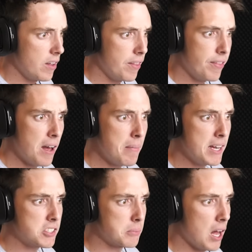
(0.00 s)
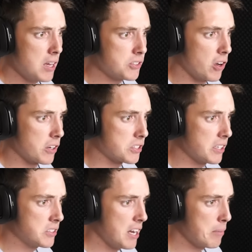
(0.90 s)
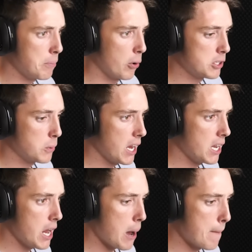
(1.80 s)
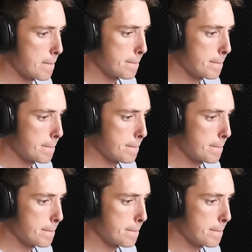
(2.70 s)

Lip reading: That makes them last longer. So let's see how many points we get now.